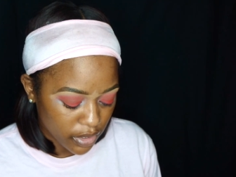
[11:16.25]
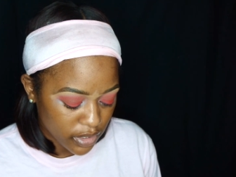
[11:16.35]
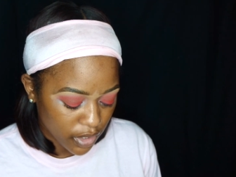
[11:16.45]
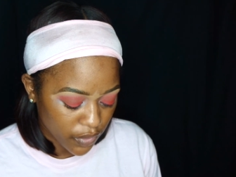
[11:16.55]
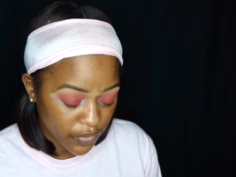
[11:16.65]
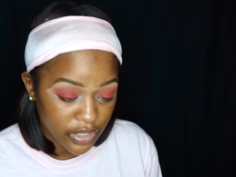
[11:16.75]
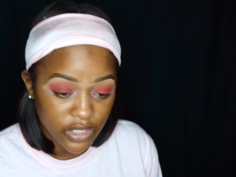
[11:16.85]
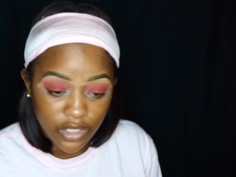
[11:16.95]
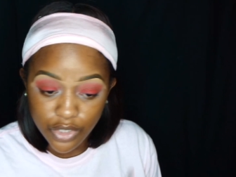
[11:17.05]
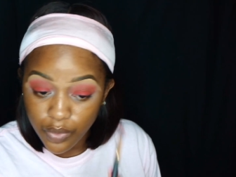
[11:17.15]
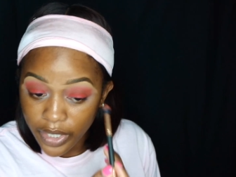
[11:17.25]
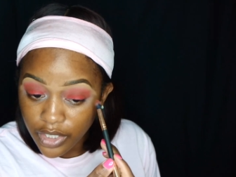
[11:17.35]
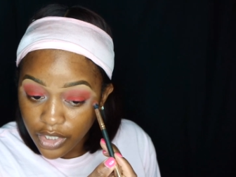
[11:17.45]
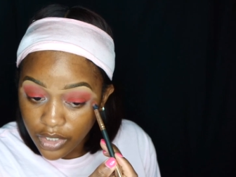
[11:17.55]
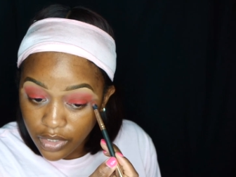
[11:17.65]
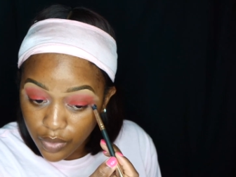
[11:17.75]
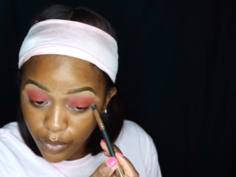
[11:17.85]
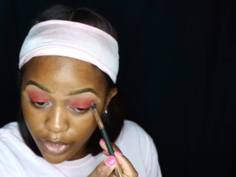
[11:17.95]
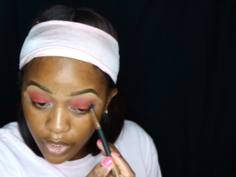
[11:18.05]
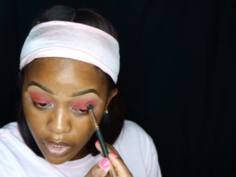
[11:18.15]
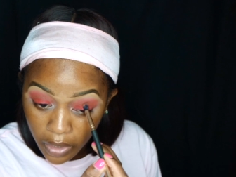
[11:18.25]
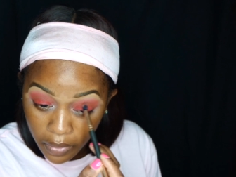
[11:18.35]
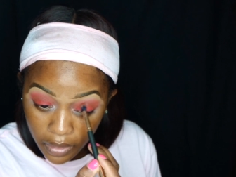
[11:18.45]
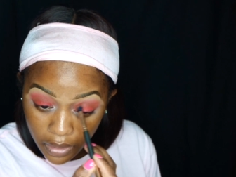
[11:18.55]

yourself in situations where